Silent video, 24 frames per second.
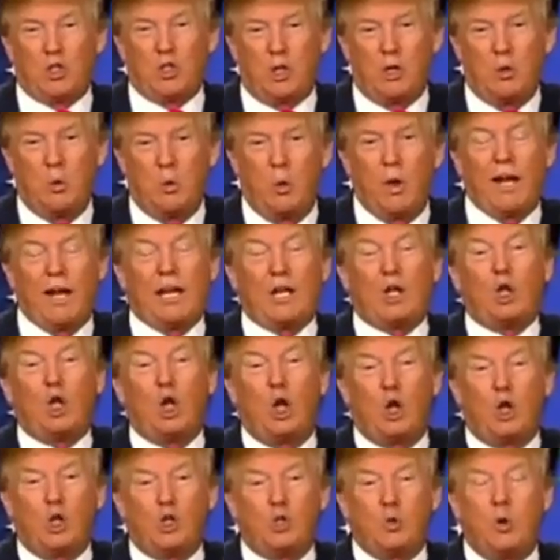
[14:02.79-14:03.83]
We're going to
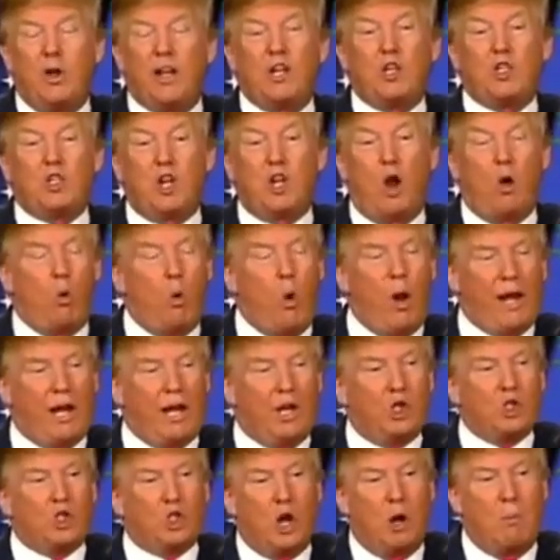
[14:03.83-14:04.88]
close. We're going to start winning
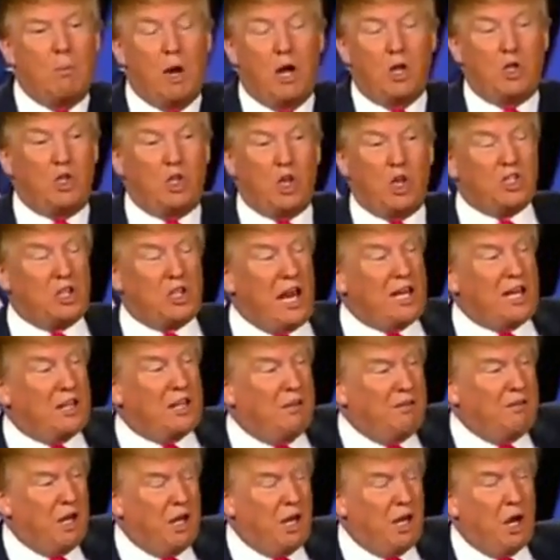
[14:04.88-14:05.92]
so much, just like the
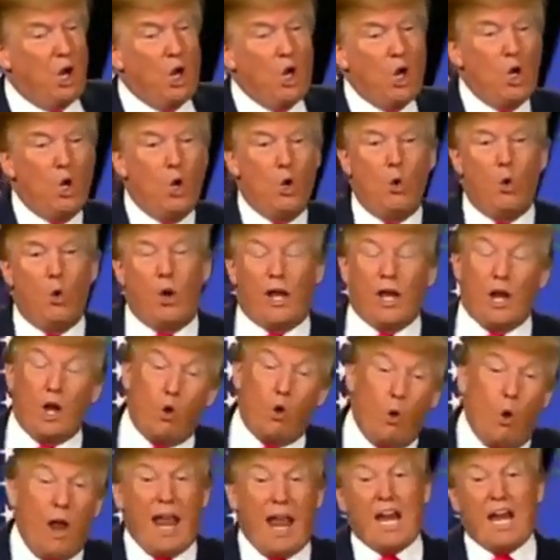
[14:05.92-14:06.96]
video. We're going to
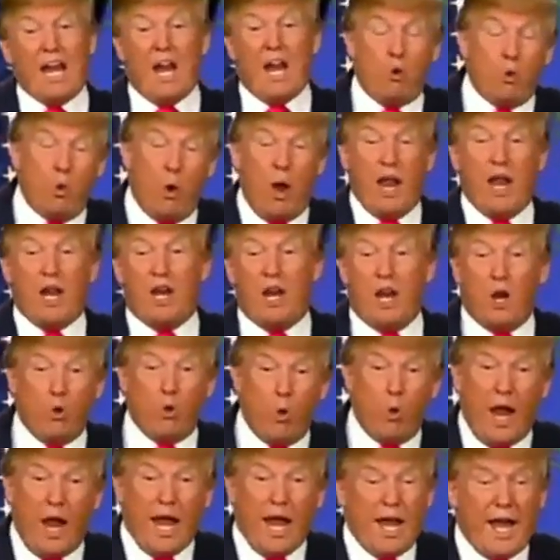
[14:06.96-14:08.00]
win and win and
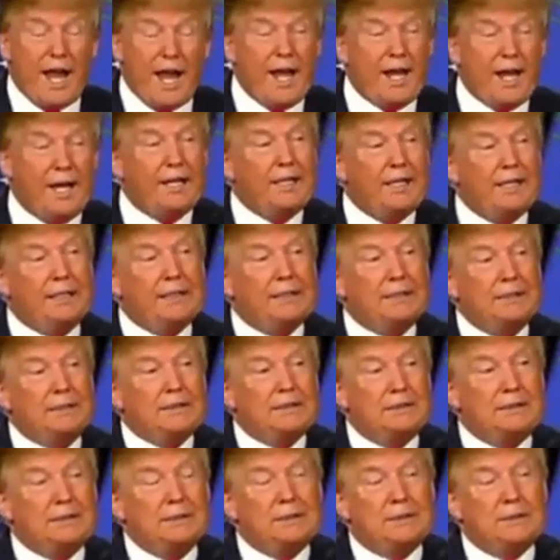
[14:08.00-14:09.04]
win.
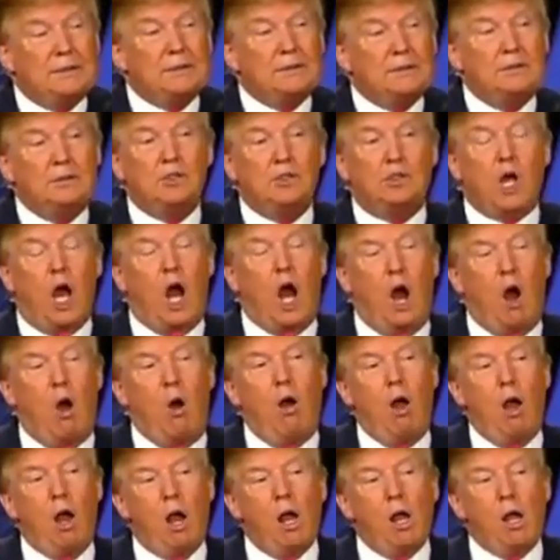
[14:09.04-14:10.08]
So
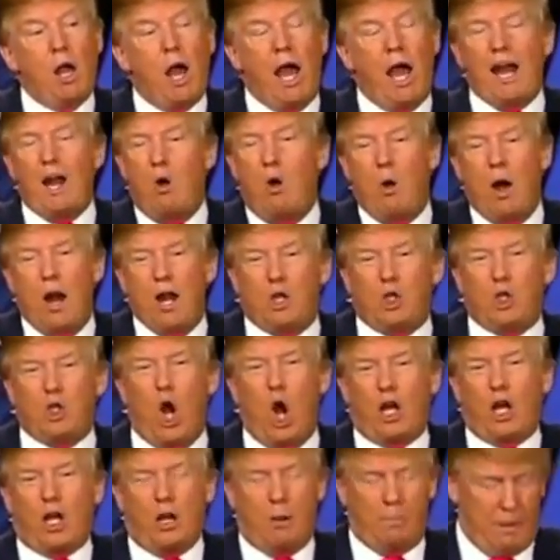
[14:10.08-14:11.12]
I don't want to
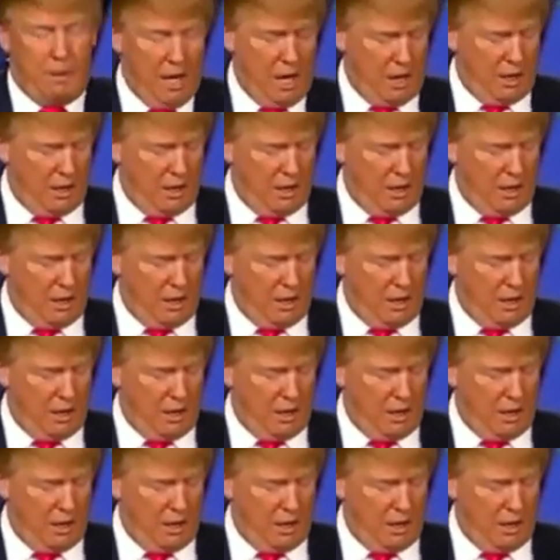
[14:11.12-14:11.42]
talk about it.